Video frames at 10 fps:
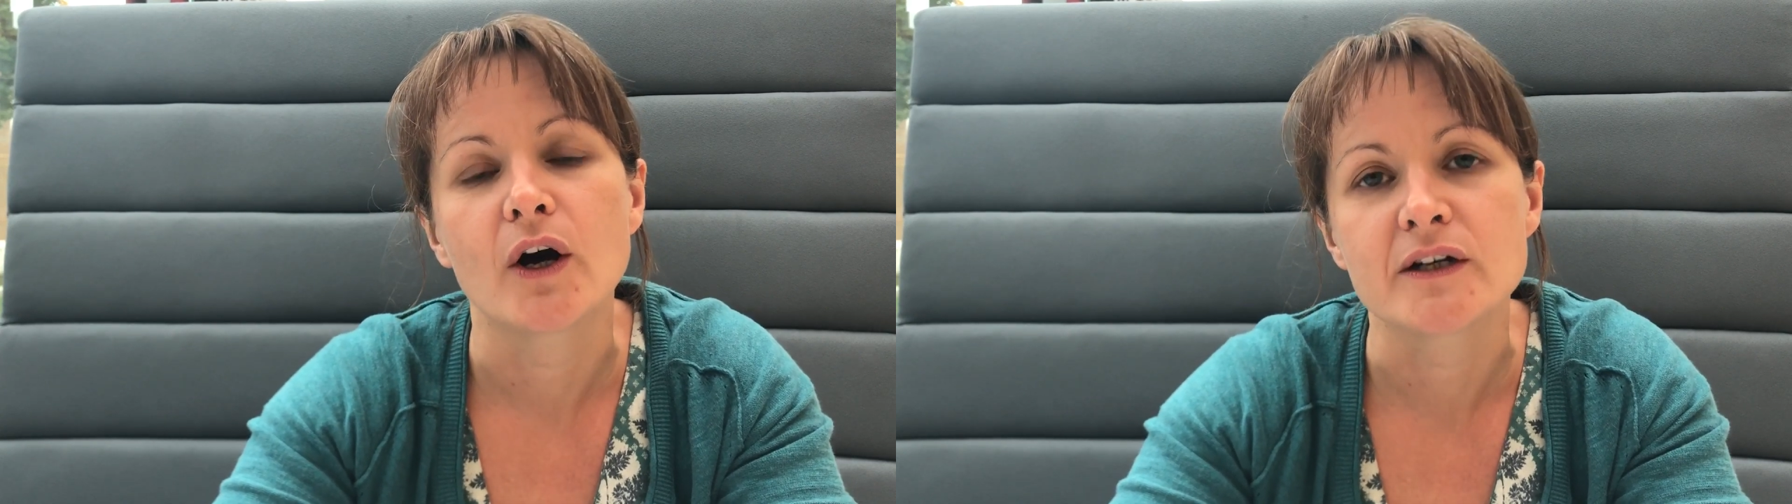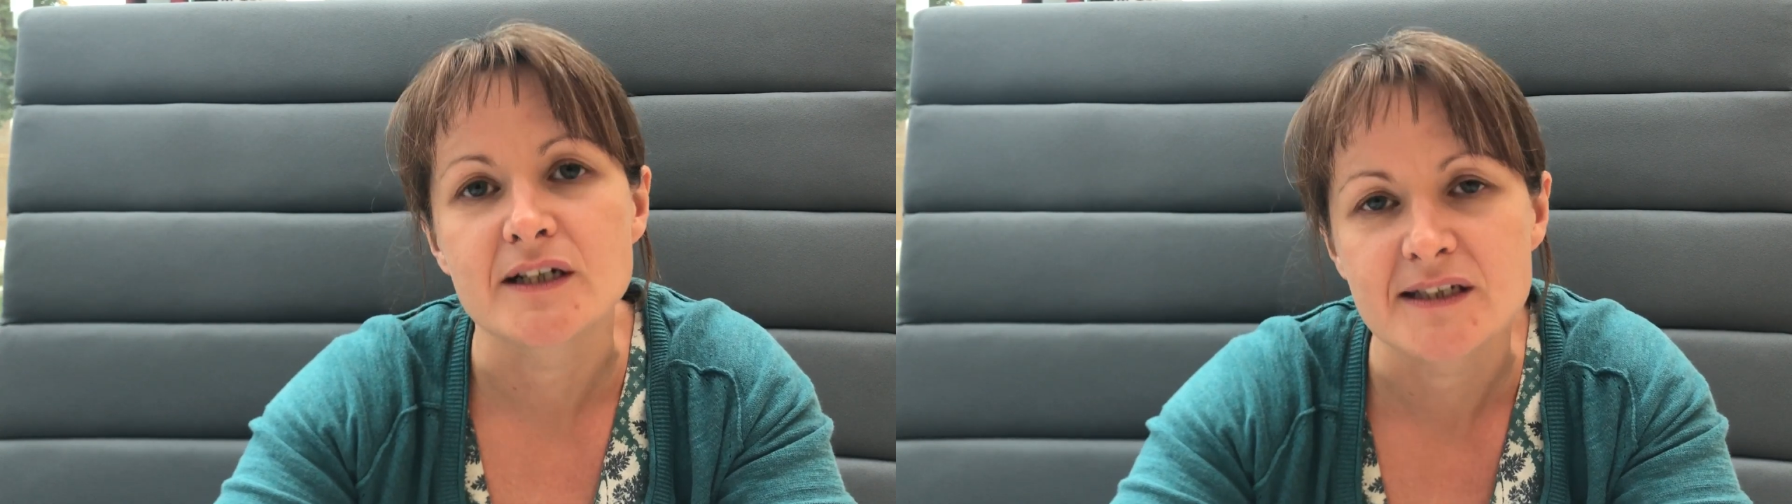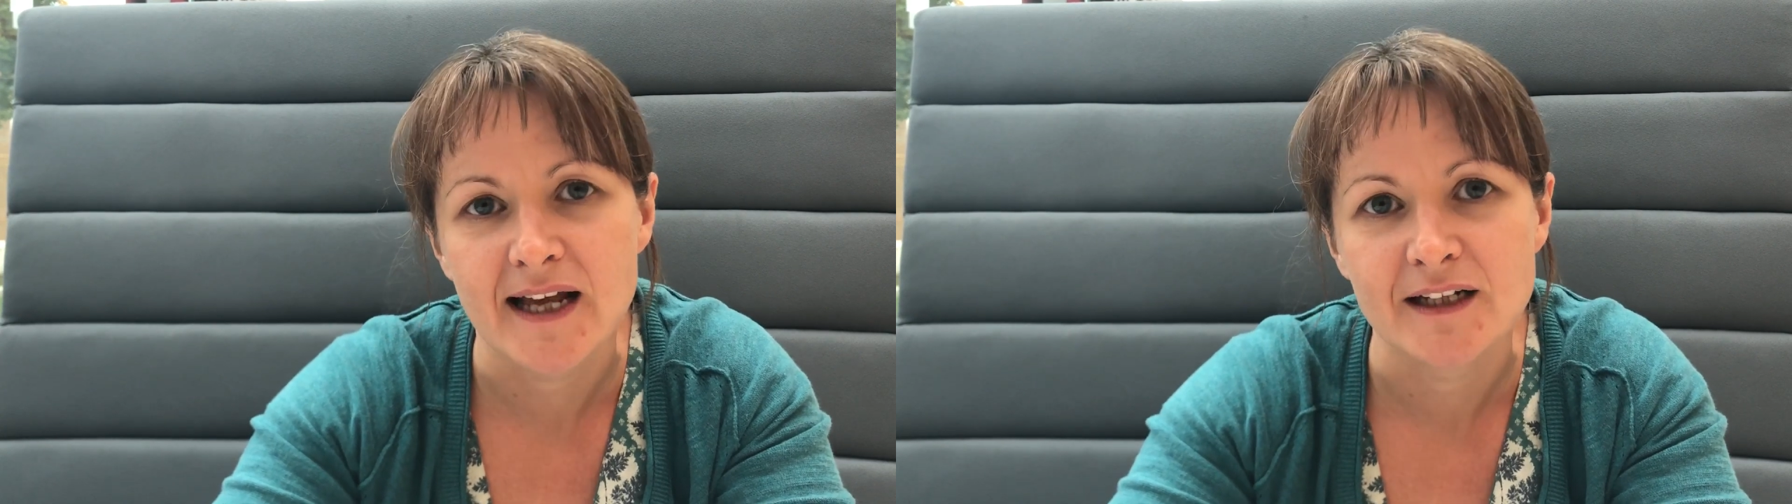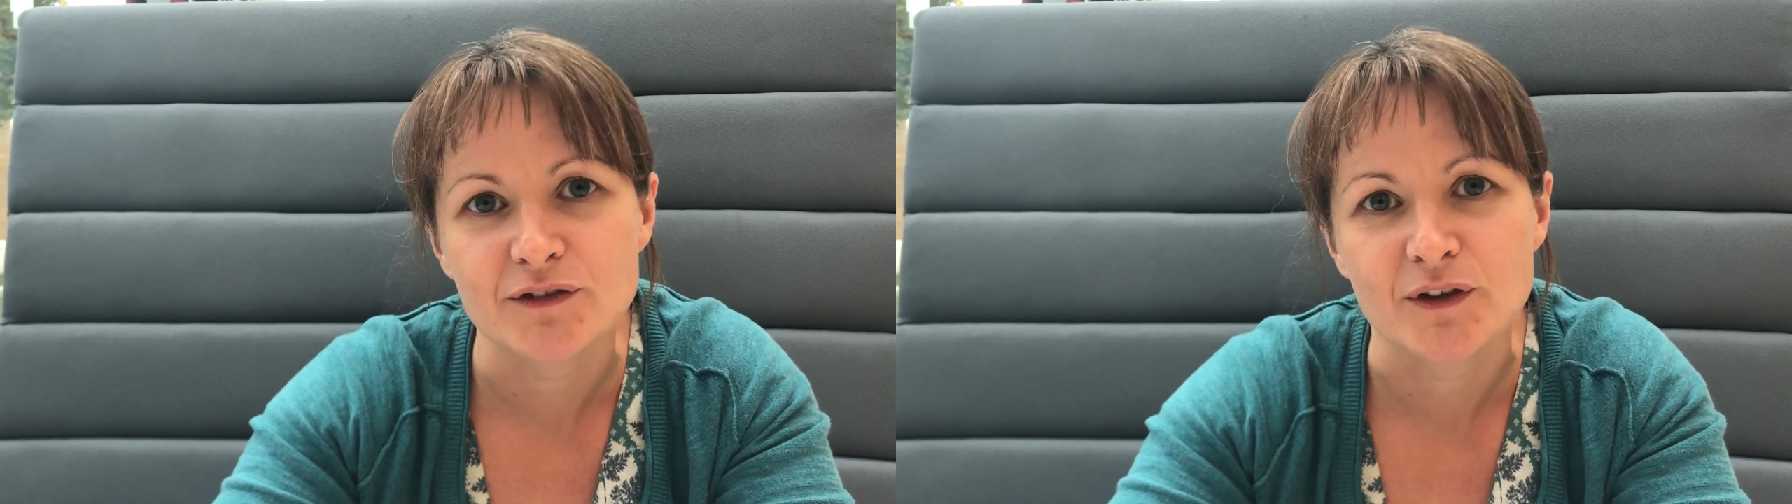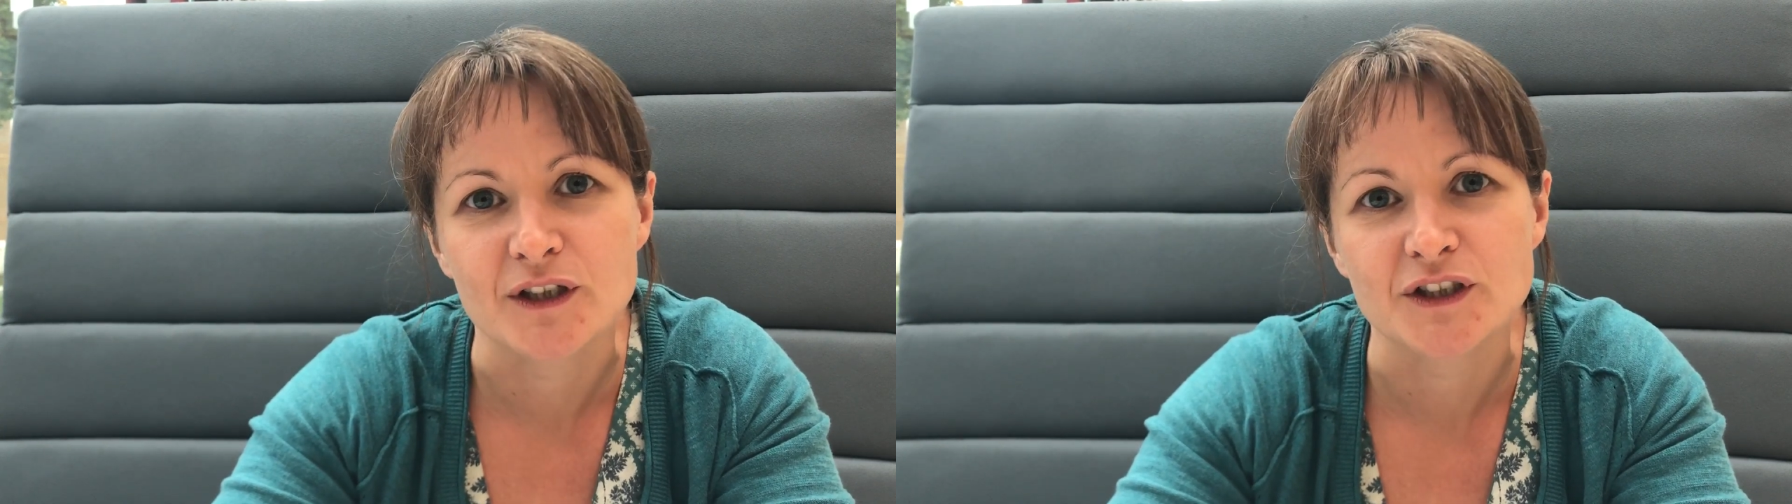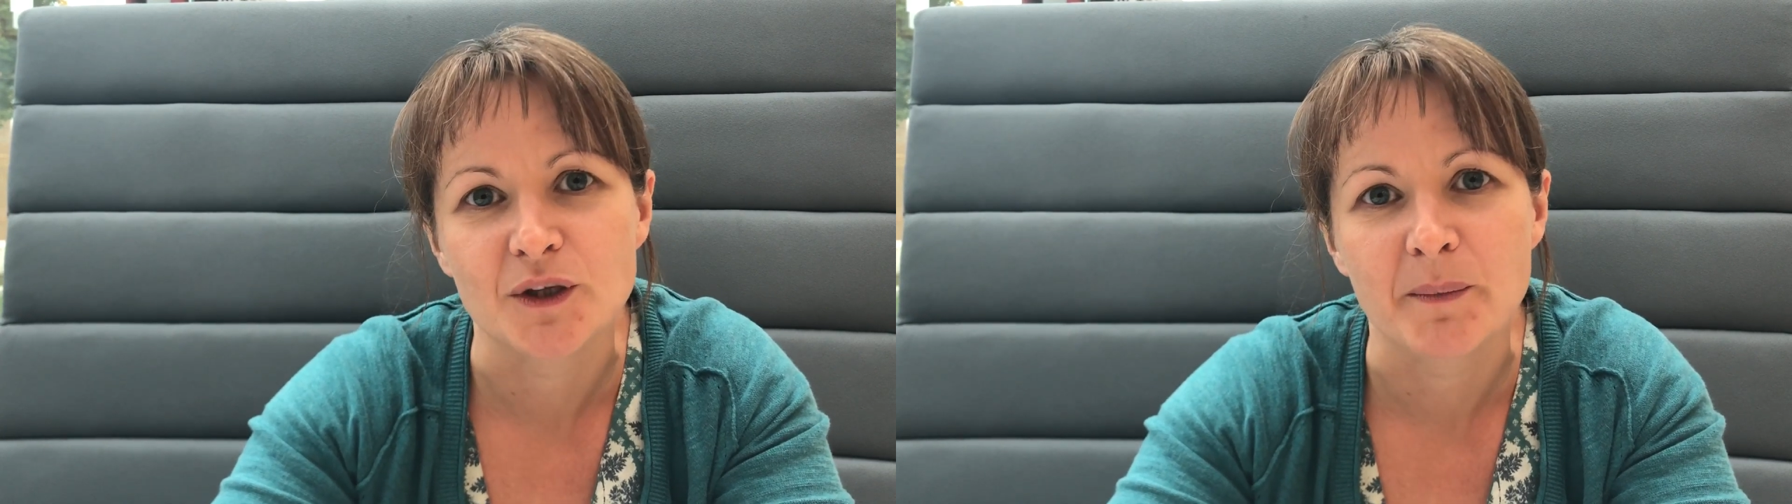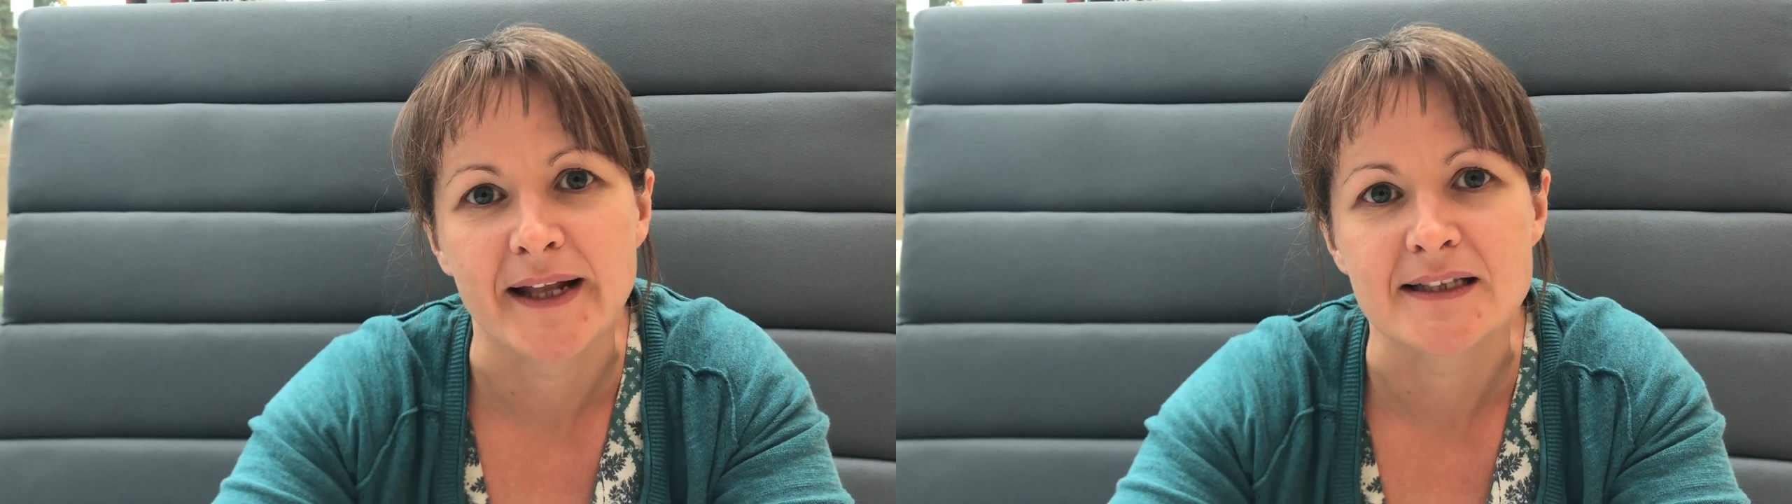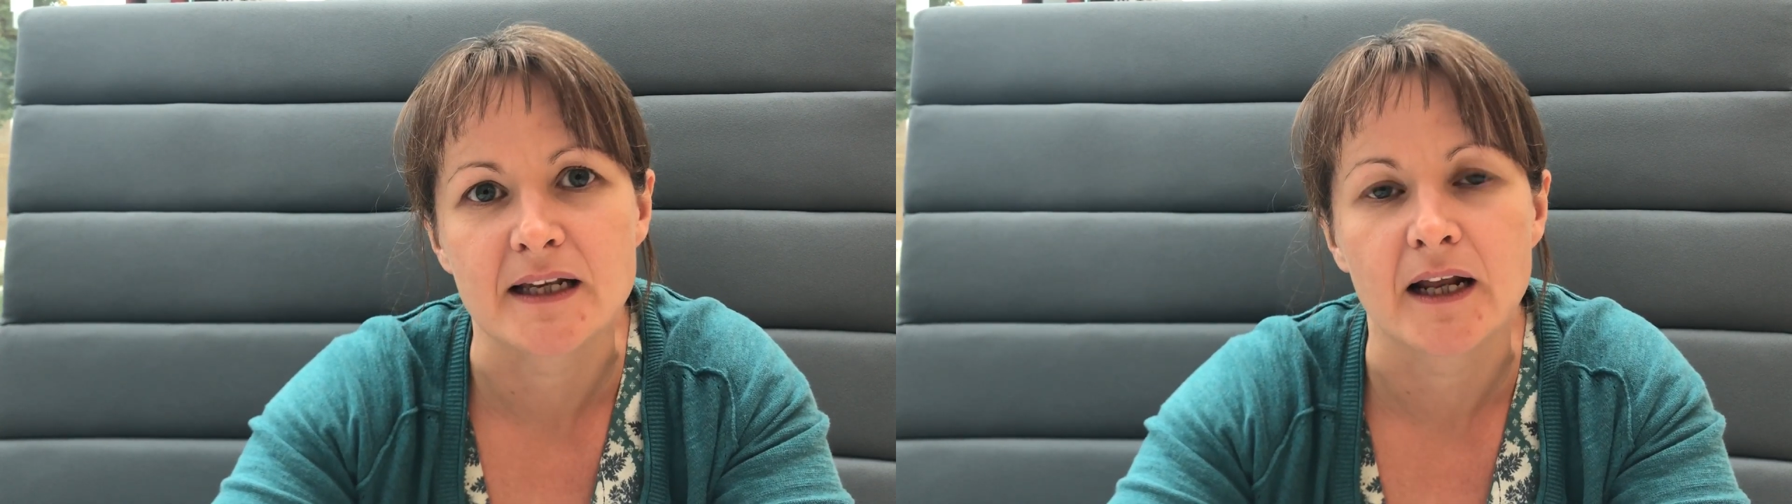understand functional
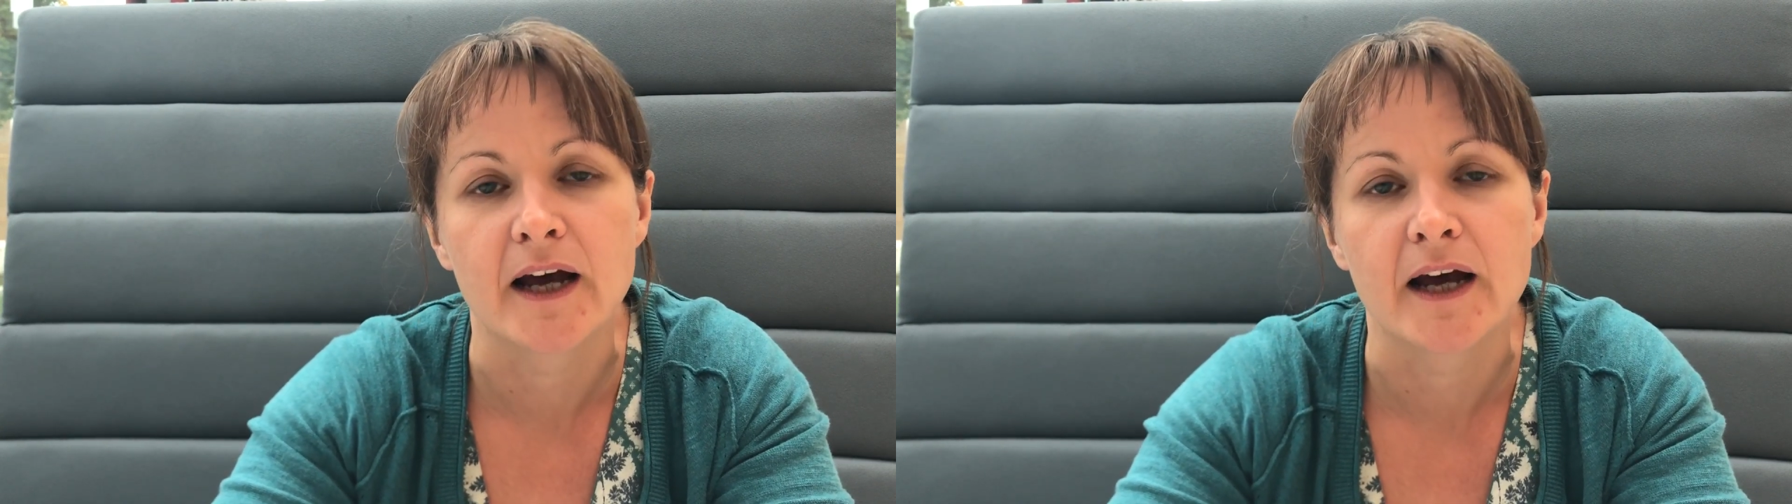medicine